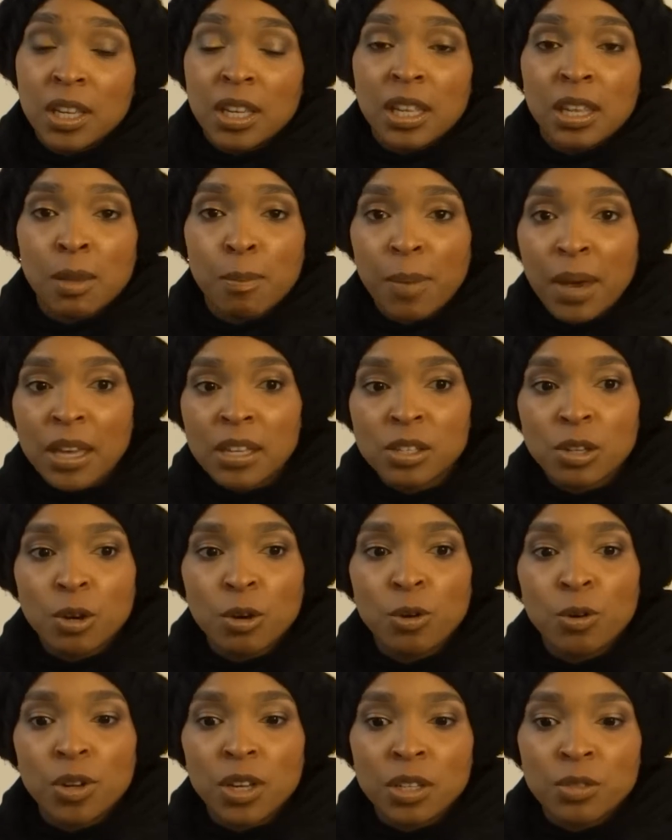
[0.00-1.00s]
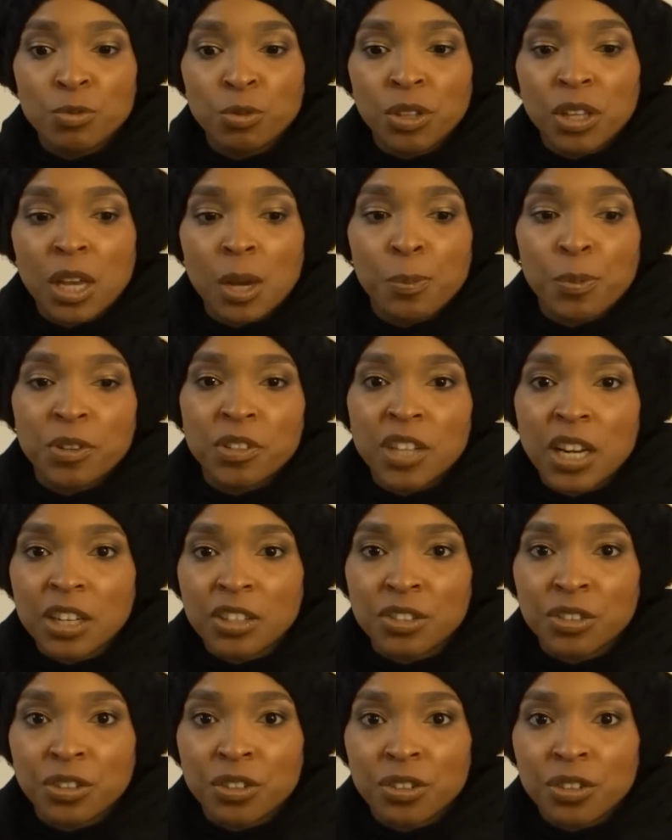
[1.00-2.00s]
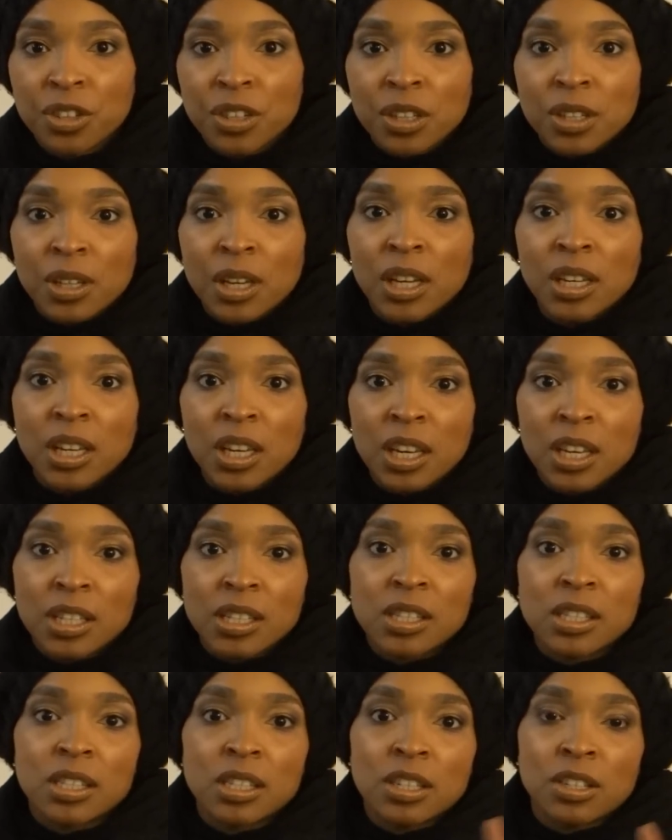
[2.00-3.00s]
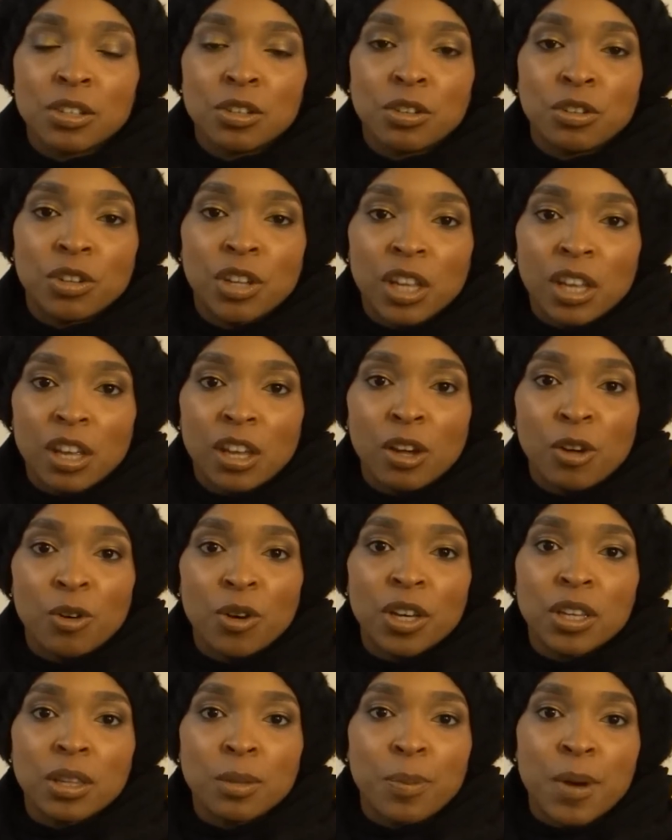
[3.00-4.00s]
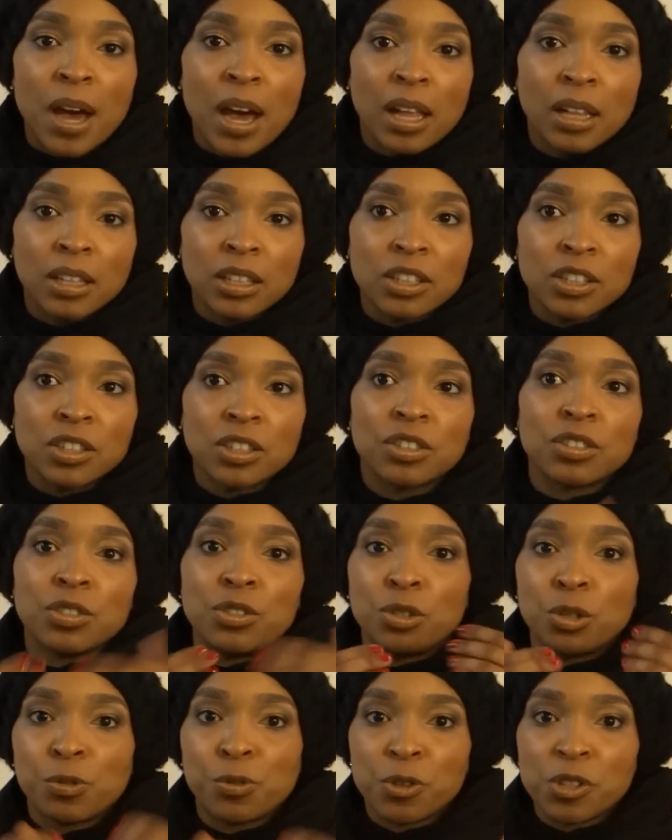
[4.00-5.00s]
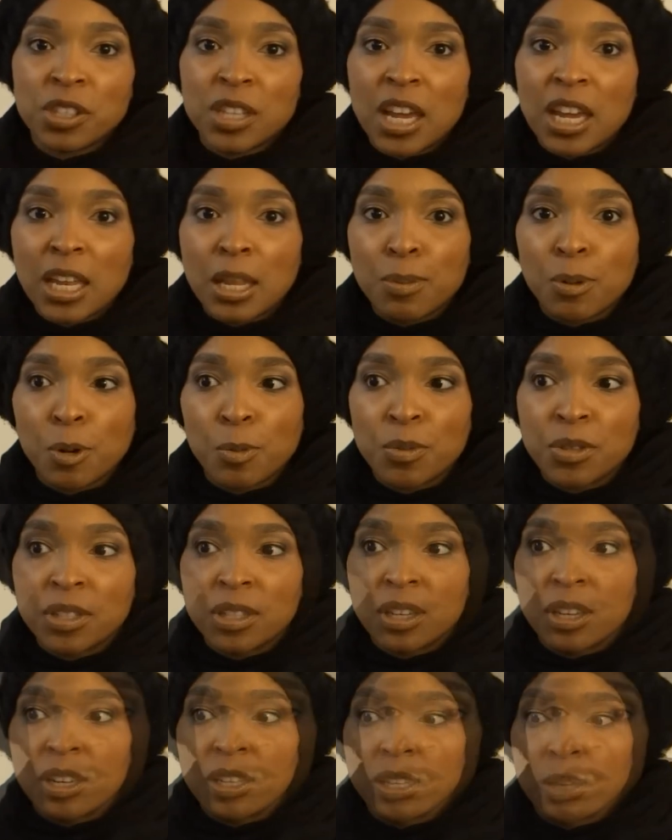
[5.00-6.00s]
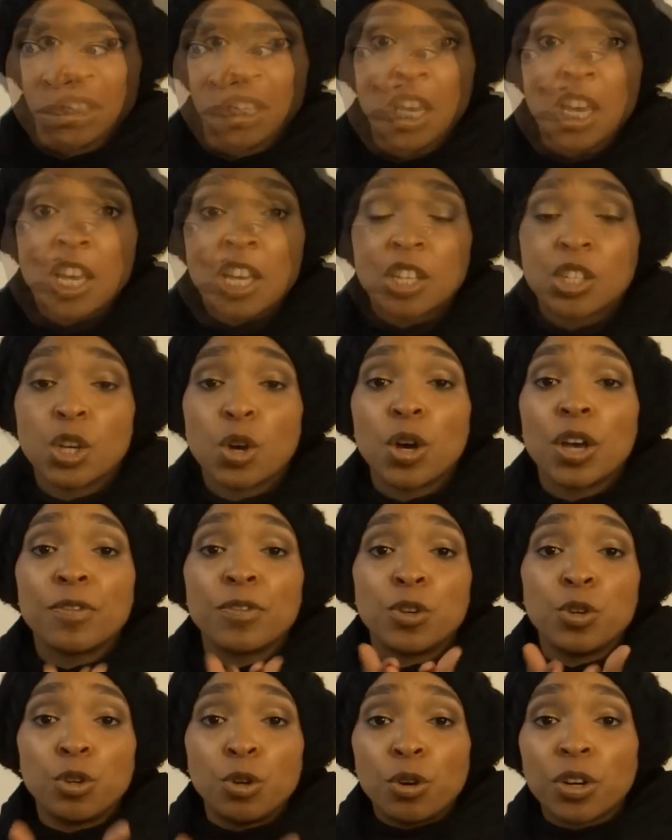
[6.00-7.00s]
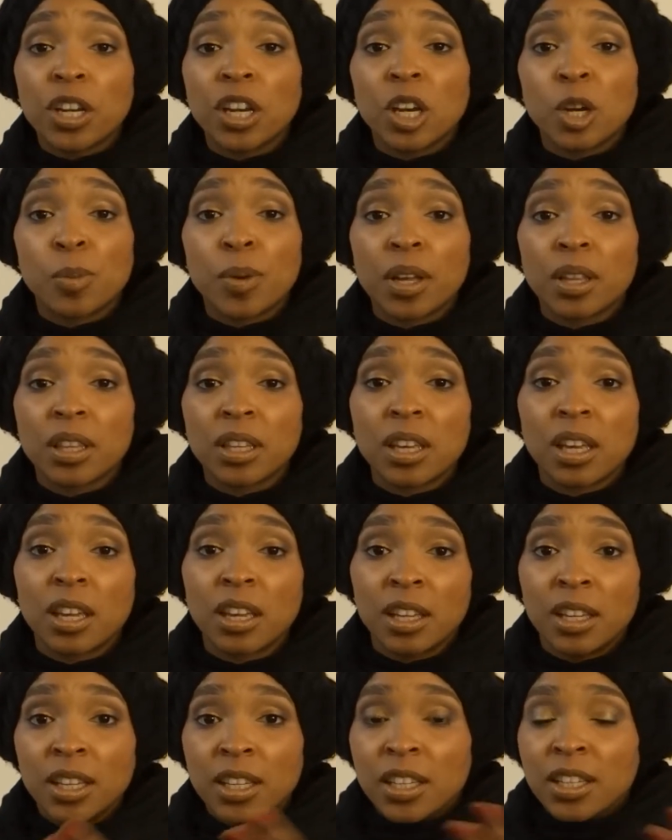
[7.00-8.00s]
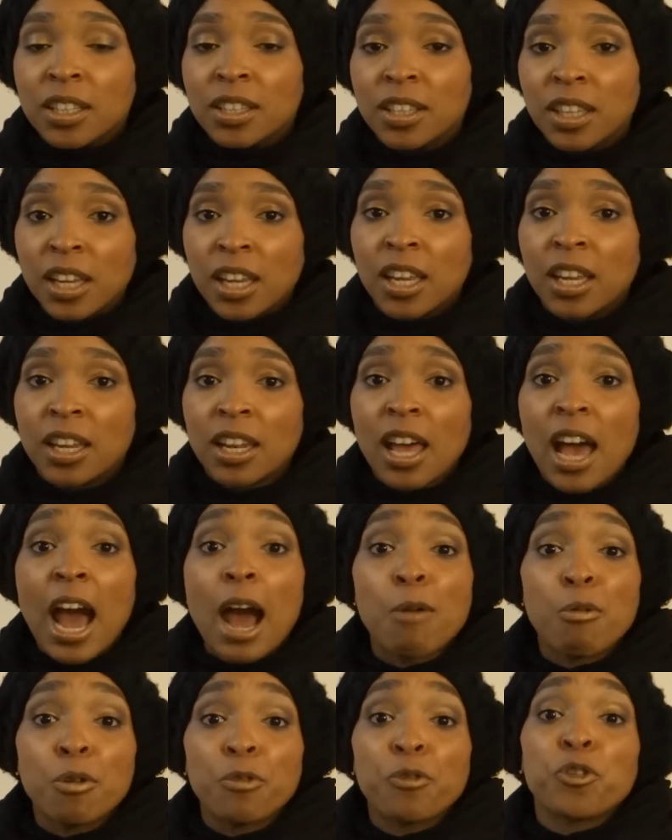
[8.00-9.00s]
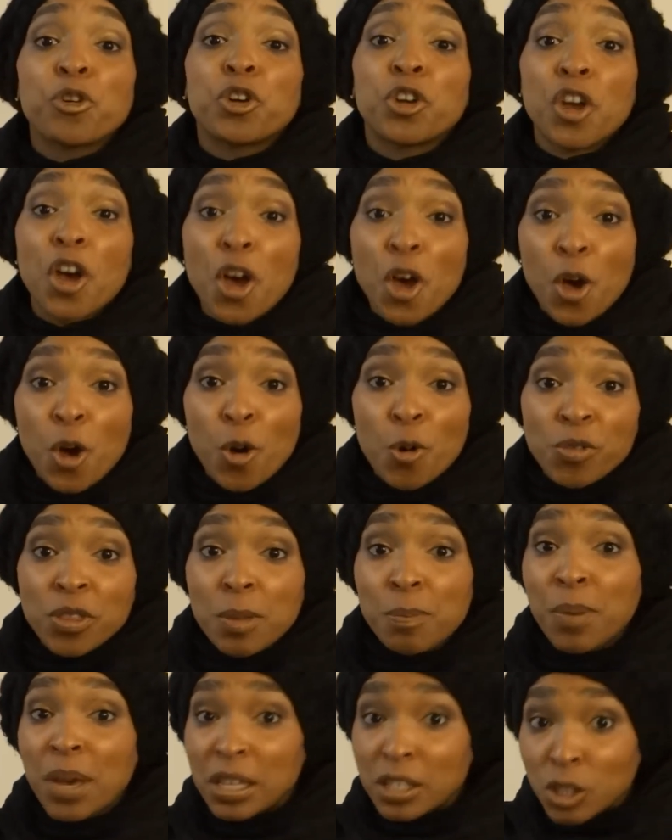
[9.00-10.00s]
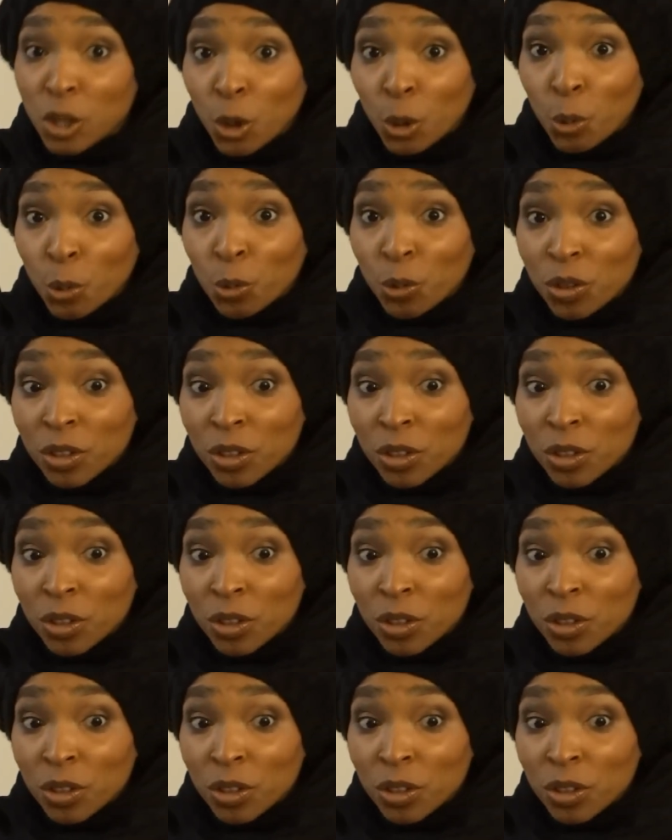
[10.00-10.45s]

The base coat is really a protector against your nail and the polish, you know, for staining purposes. And maybe so if you don't care about that, then I would forgo the base coat